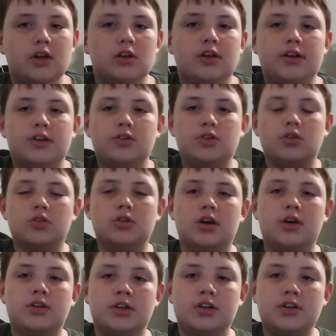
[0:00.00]
Like, you know,
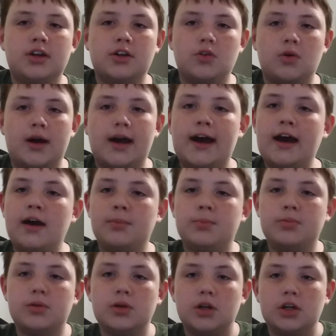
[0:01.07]
the Nintendo app?